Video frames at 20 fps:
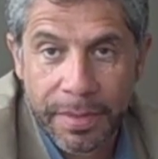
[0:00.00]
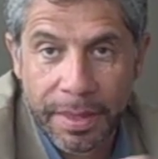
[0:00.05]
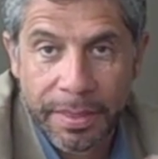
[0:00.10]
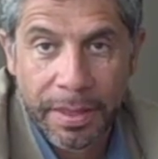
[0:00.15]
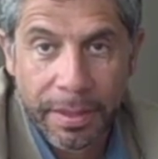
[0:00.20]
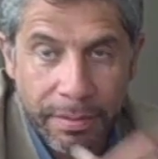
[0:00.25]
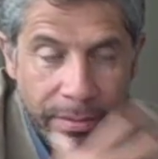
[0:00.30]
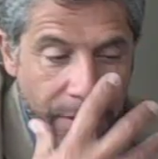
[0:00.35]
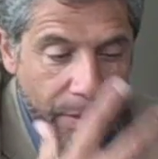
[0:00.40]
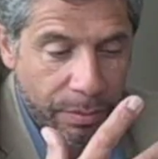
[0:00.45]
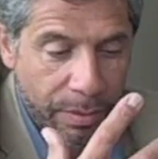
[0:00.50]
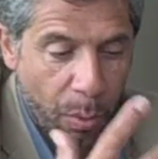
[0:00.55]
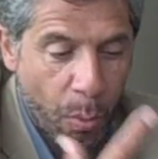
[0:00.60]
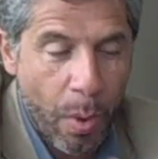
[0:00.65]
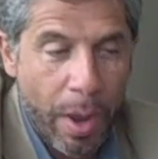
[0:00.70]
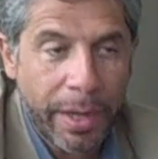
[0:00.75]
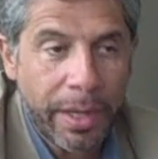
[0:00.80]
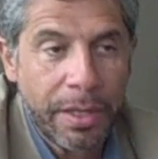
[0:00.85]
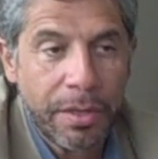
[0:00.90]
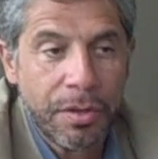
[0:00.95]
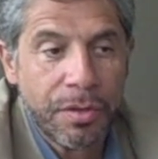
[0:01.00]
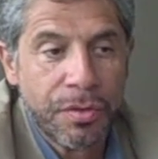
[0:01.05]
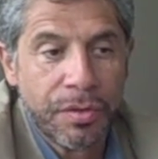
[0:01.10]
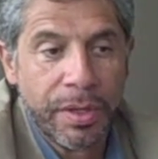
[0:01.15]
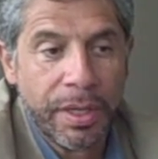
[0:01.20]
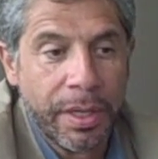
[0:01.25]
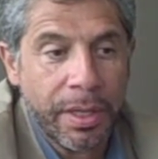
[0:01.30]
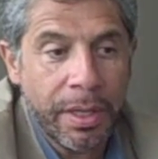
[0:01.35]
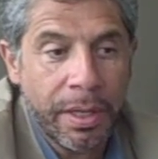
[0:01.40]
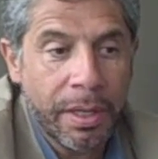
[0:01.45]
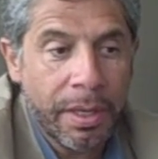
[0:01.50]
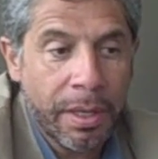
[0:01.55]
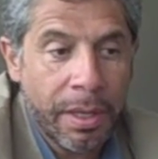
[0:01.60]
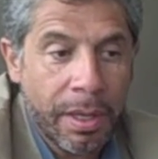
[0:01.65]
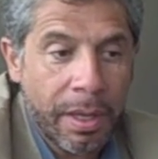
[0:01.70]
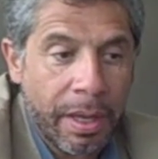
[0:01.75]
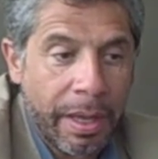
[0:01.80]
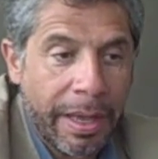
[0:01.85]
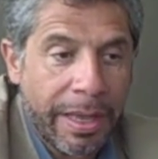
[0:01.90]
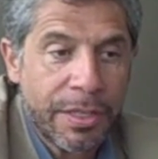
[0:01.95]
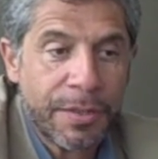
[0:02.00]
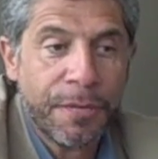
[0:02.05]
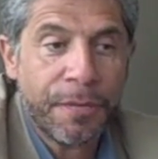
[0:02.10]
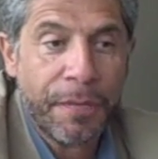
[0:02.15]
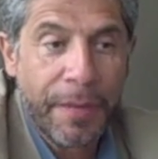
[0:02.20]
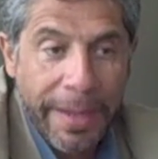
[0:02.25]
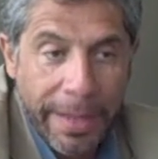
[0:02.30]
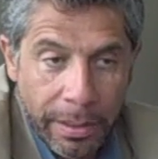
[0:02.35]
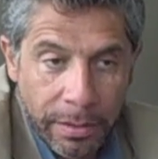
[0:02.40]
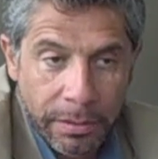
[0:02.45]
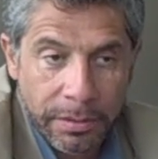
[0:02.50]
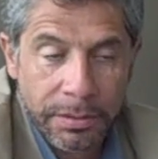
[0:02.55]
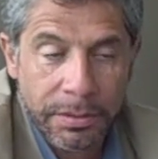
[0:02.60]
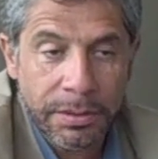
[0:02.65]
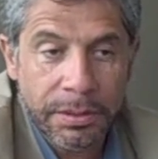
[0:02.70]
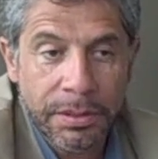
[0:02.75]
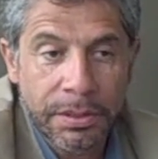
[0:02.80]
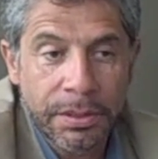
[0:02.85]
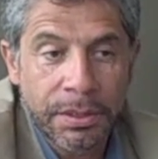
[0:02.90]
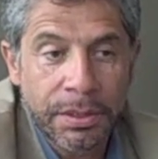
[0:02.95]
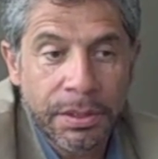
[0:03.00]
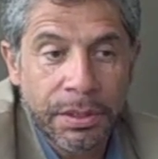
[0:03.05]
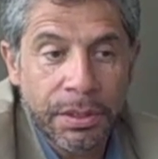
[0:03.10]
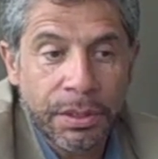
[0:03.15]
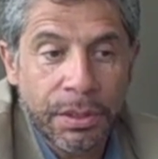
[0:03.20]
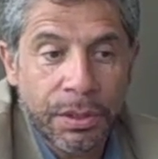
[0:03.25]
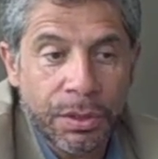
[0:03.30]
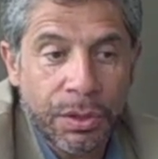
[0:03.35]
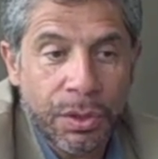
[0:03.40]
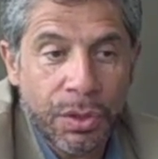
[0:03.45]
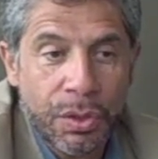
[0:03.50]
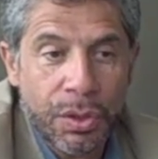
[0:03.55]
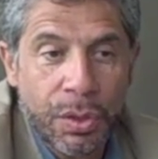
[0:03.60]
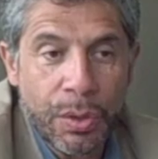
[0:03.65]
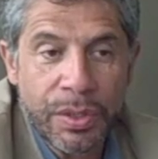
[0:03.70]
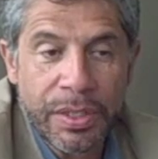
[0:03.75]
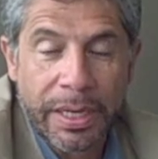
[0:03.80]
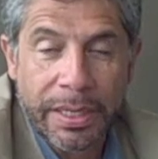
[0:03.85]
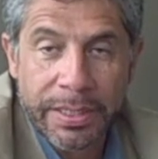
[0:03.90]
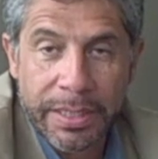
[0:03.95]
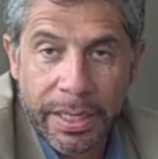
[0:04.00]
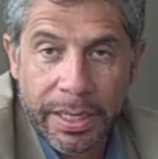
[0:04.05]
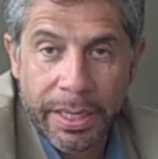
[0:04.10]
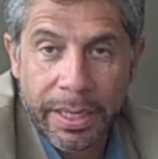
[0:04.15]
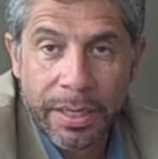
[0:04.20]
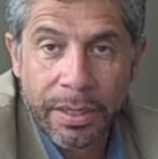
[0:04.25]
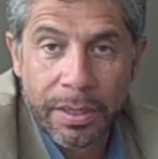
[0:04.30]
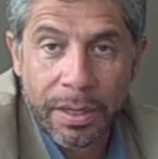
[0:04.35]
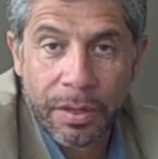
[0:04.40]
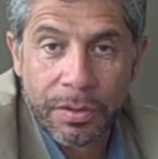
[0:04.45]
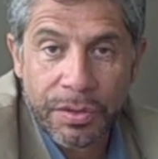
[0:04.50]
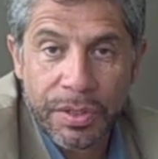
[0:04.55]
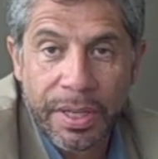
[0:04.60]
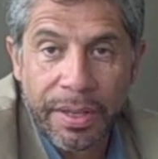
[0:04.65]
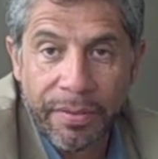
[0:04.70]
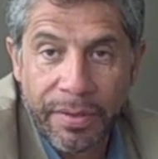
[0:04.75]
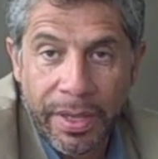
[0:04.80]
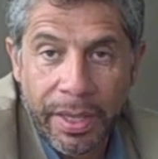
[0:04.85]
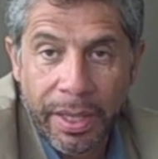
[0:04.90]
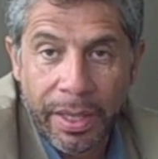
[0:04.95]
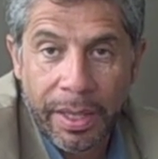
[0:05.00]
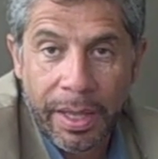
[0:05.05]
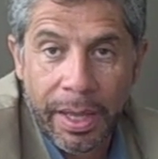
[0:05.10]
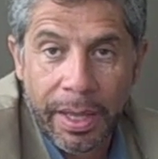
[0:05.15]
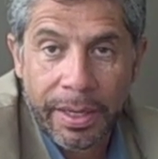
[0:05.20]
I think the wine industry has failed to succeed on TV.